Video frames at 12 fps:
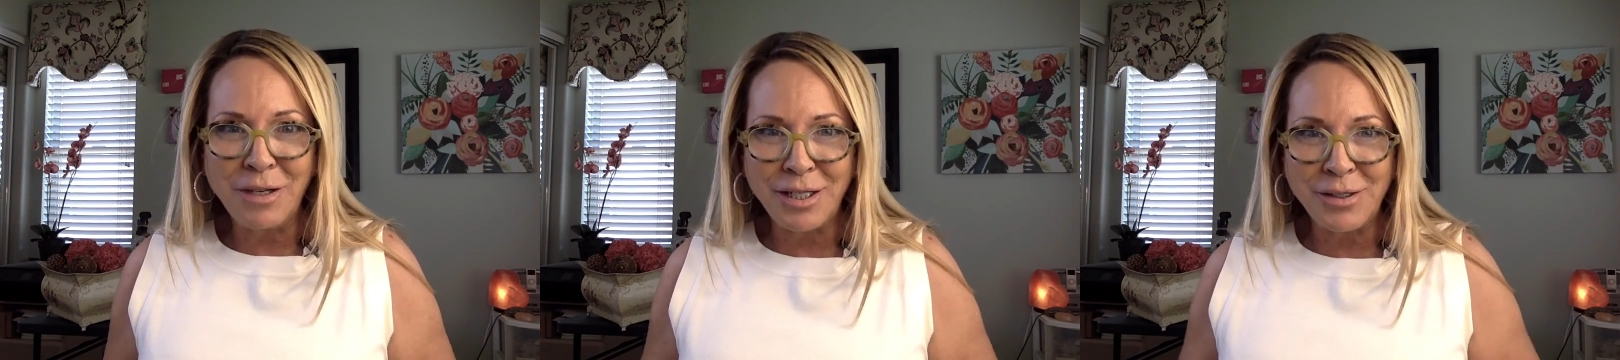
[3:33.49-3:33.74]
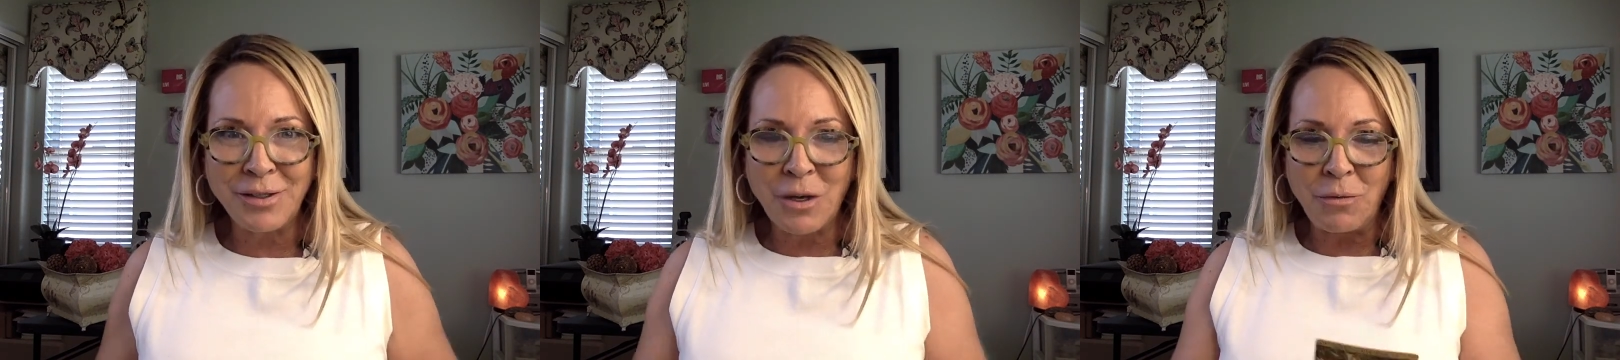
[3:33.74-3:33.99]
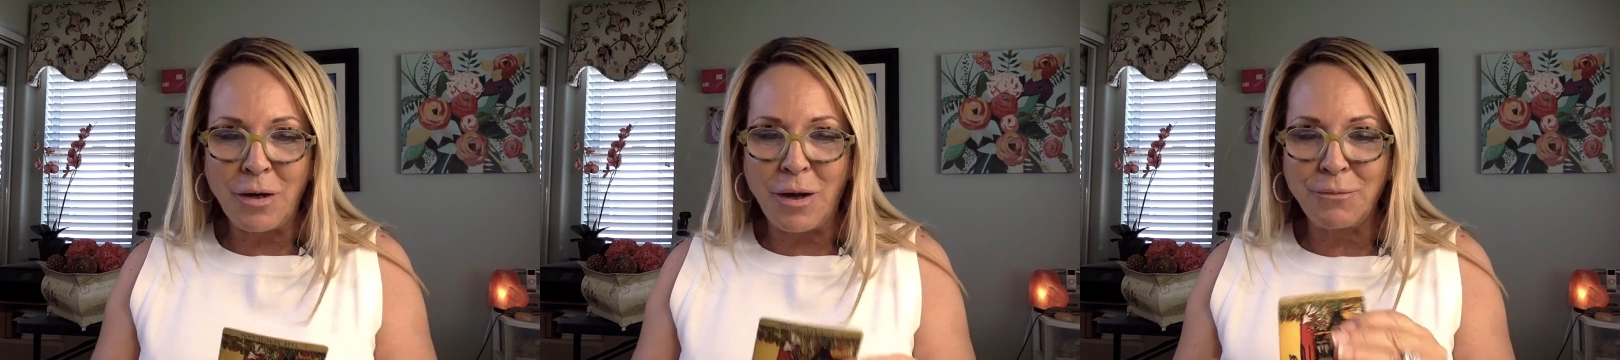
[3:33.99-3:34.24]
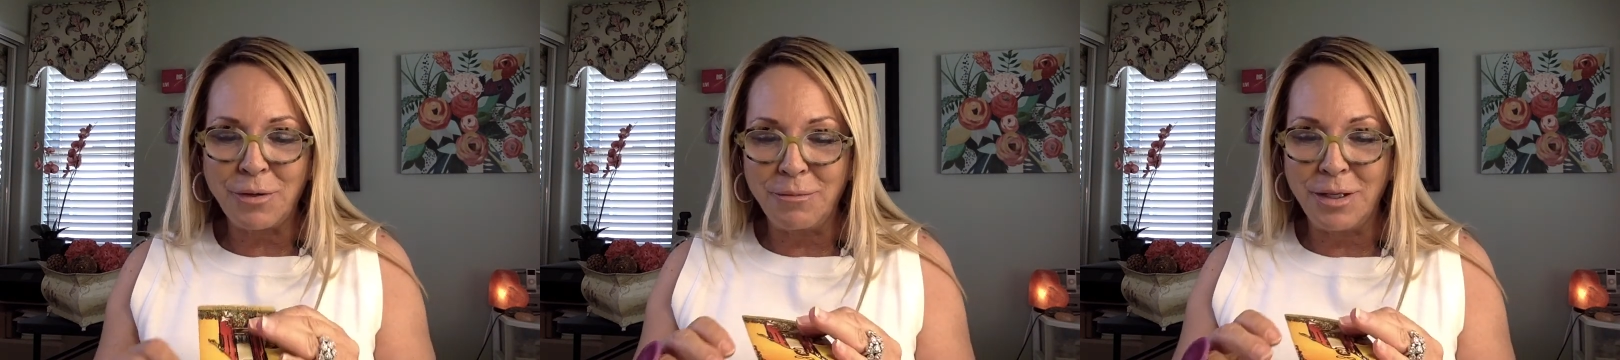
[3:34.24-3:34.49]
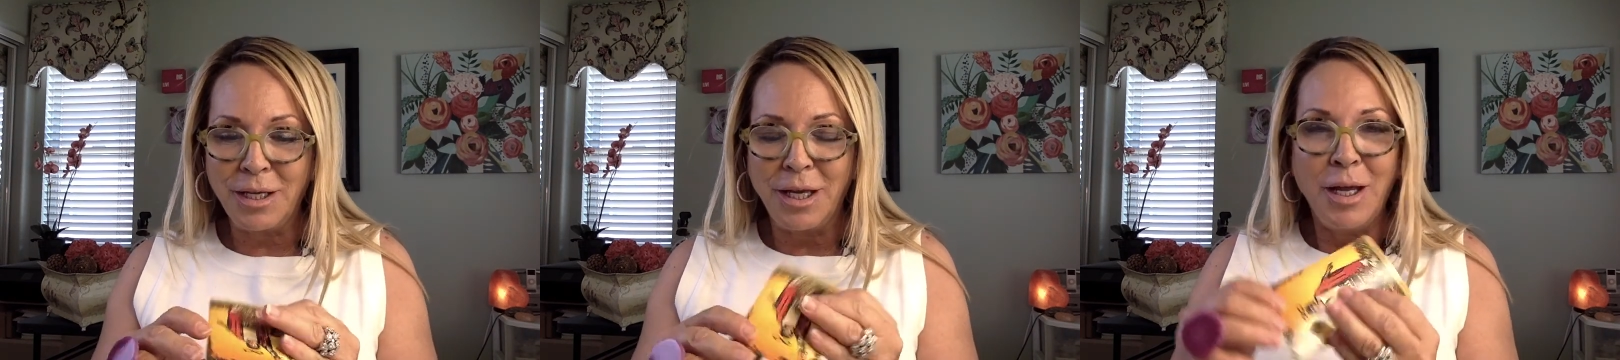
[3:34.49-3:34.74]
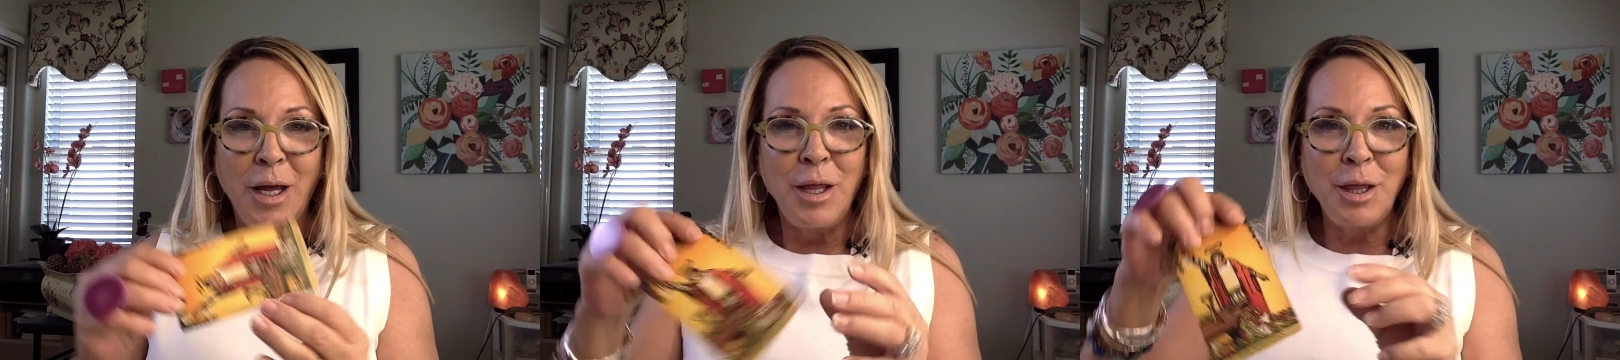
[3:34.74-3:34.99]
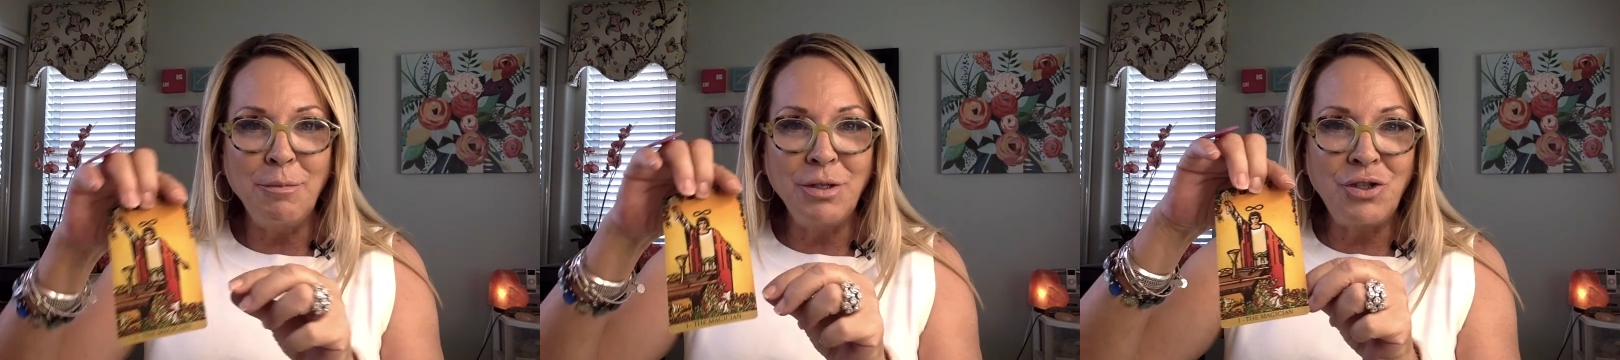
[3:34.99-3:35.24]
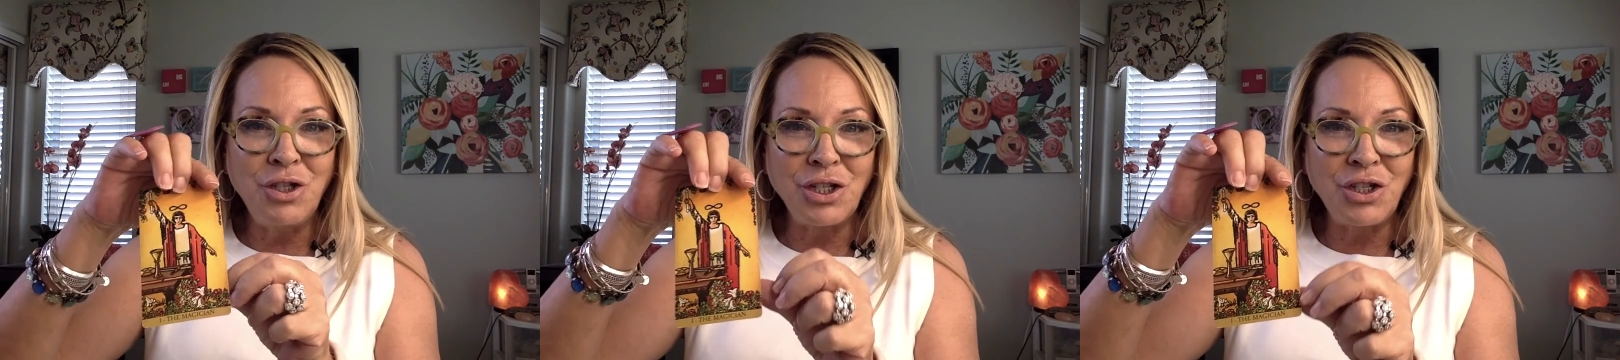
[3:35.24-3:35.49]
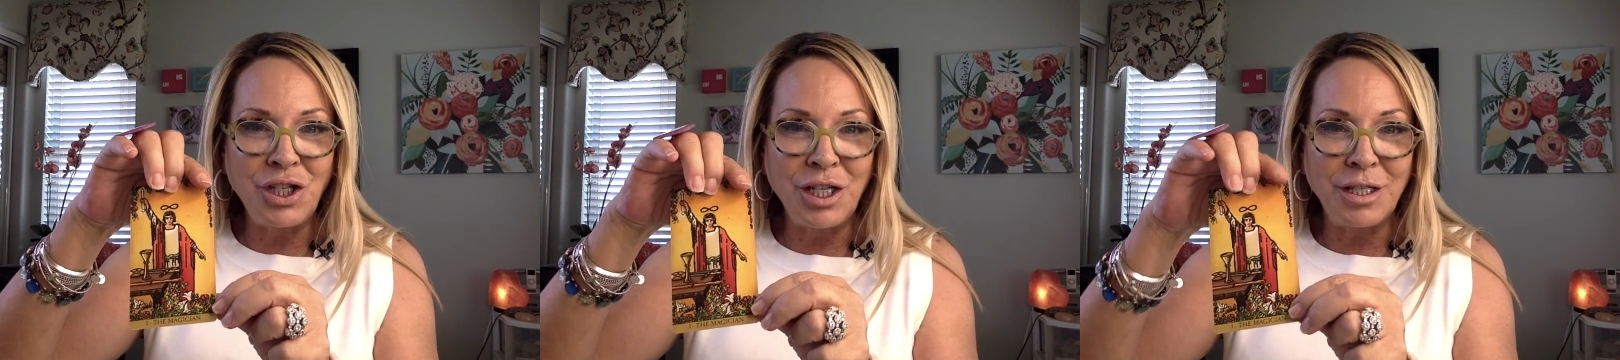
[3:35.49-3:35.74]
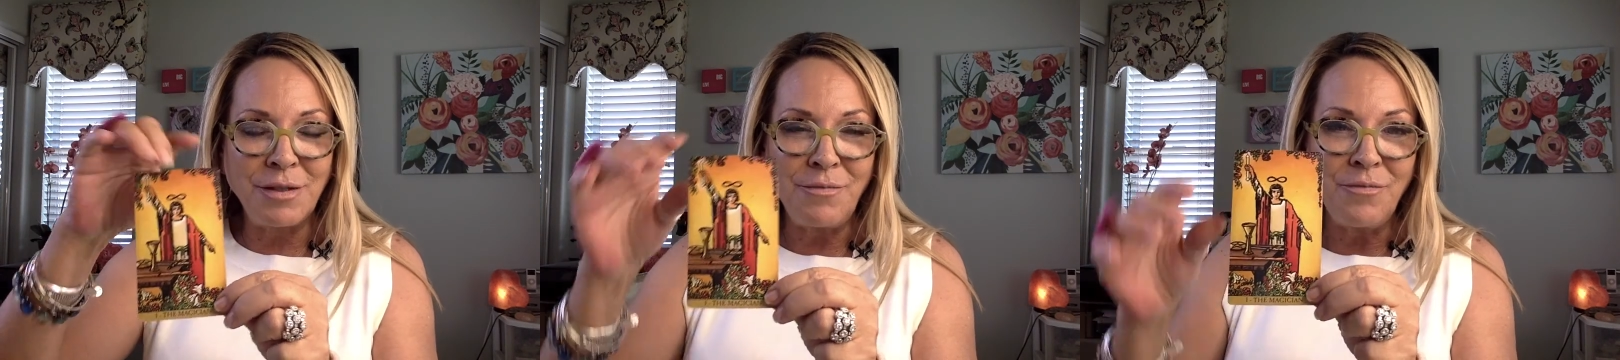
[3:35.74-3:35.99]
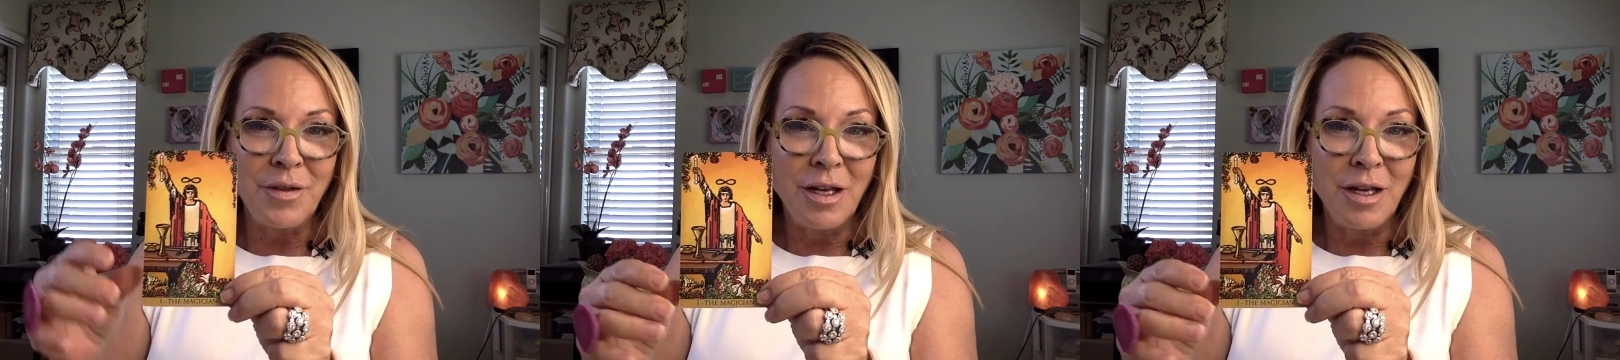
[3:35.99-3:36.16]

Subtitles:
What is going on with me? The Magician.